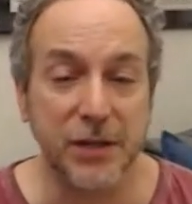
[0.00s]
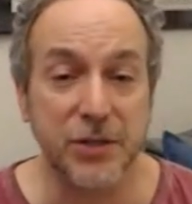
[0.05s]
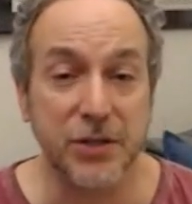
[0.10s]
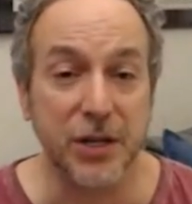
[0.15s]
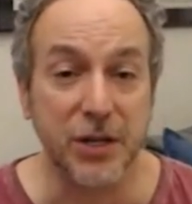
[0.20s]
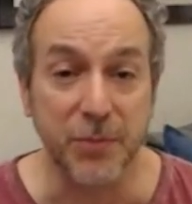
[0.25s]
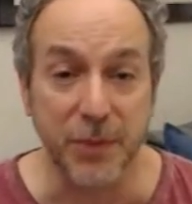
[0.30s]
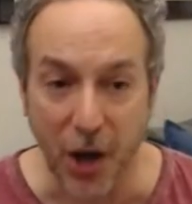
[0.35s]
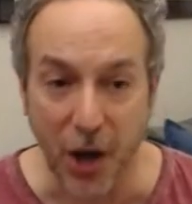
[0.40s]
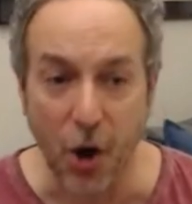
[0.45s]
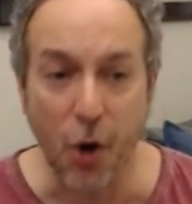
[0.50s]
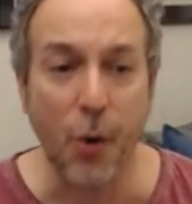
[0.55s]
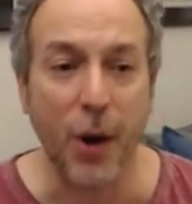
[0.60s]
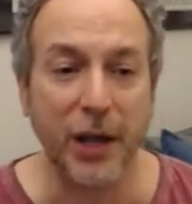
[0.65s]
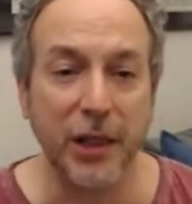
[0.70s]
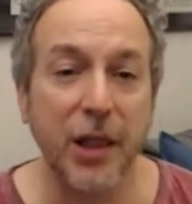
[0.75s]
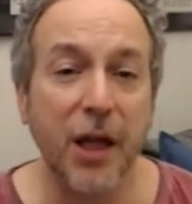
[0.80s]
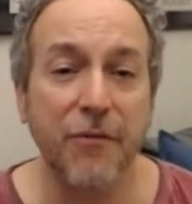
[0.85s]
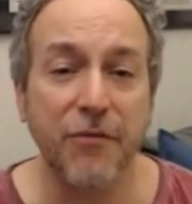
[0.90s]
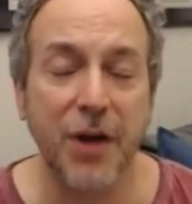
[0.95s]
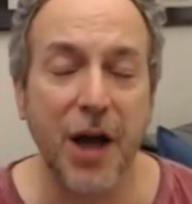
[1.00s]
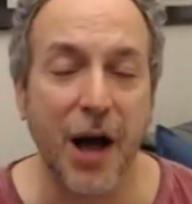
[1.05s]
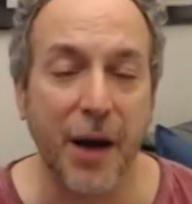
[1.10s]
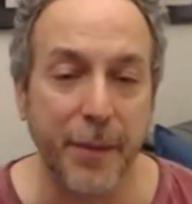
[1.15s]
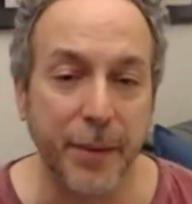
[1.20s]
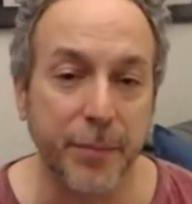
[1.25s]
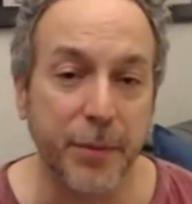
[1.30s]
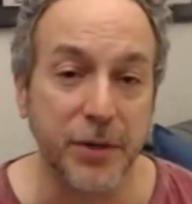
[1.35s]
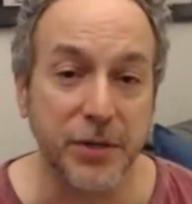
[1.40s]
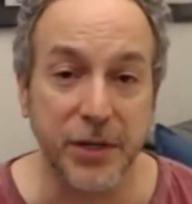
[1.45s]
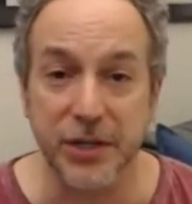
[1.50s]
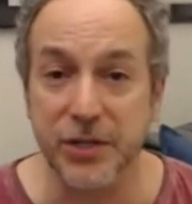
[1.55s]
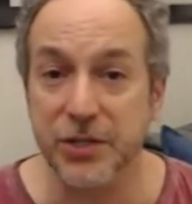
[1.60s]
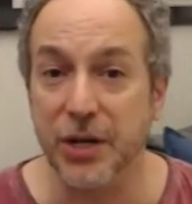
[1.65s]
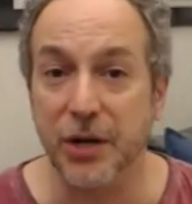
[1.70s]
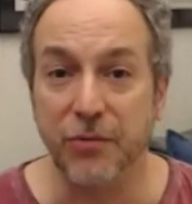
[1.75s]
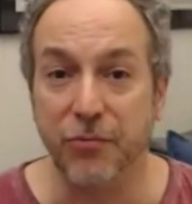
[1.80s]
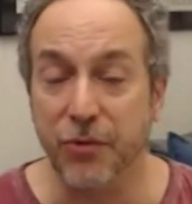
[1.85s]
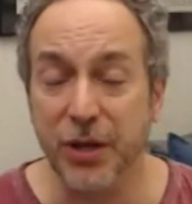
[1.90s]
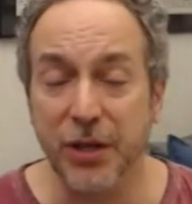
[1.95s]
said to me, "Oh, I love comic books." And I
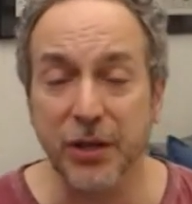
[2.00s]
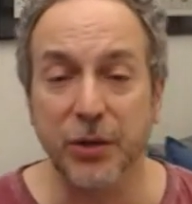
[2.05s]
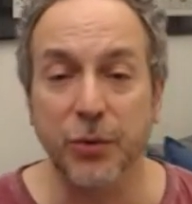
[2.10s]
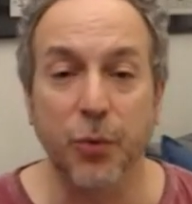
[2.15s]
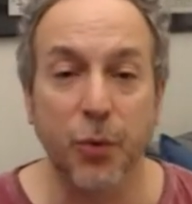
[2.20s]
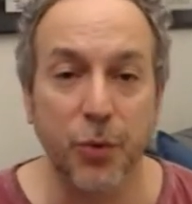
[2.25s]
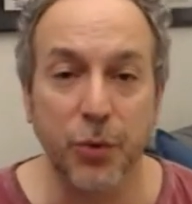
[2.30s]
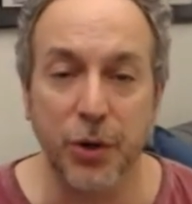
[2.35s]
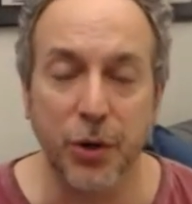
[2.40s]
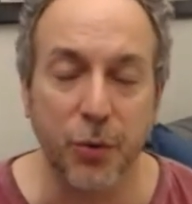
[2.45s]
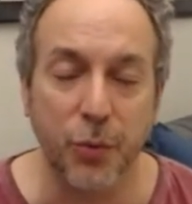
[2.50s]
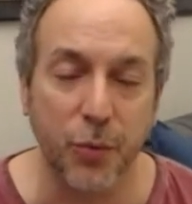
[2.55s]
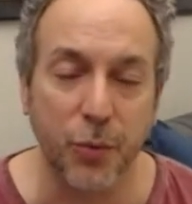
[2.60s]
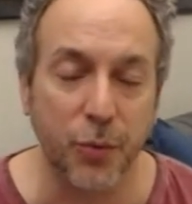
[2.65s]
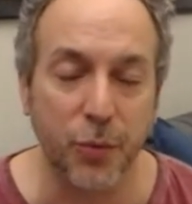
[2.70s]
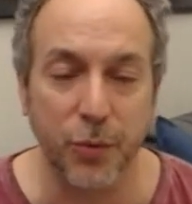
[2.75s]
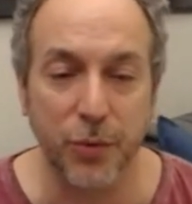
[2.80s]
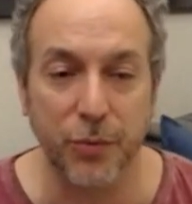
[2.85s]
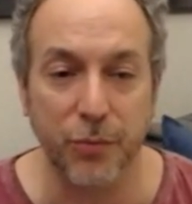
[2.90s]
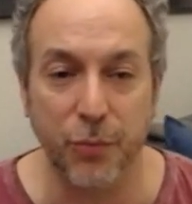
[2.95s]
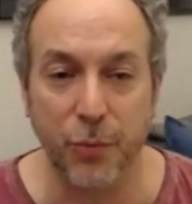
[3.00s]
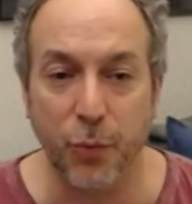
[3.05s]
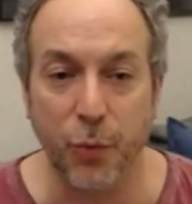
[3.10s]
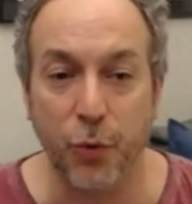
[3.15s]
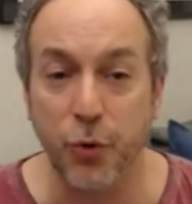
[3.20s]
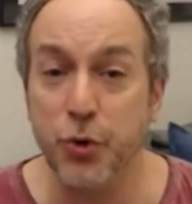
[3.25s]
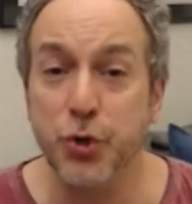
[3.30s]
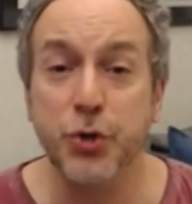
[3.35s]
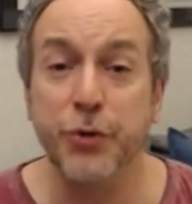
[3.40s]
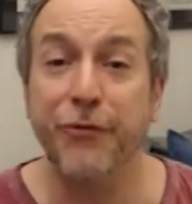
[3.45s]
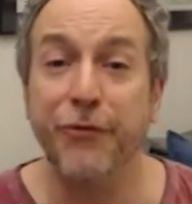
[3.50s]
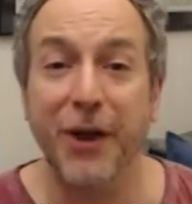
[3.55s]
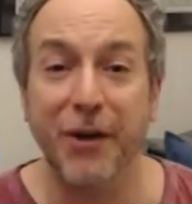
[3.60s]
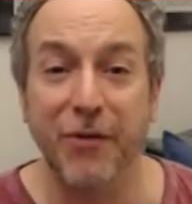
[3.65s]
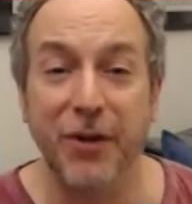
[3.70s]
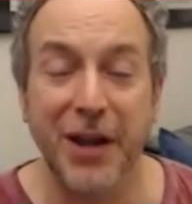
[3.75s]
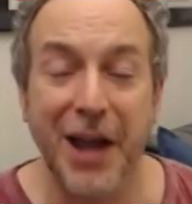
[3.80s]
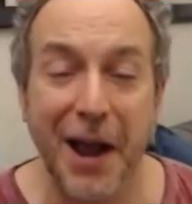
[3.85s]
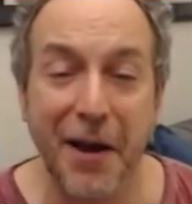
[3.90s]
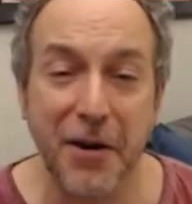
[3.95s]
said, "Really? Well, you know, who's your
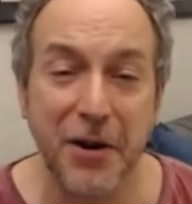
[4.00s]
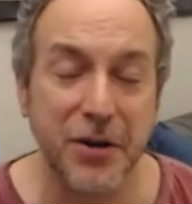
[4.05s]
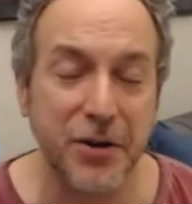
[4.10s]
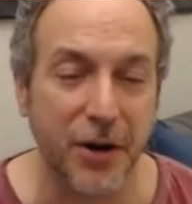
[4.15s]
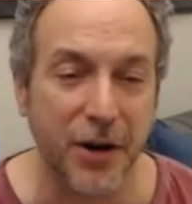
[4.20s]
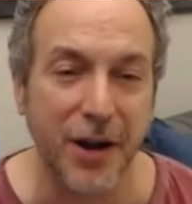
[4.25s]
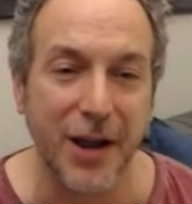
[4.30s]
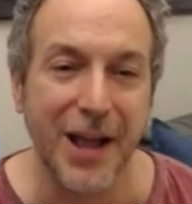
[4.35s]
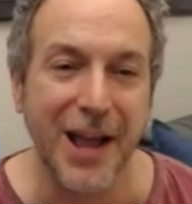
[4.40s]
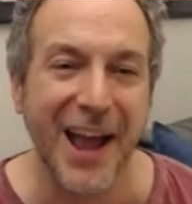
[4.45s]
favorite character?"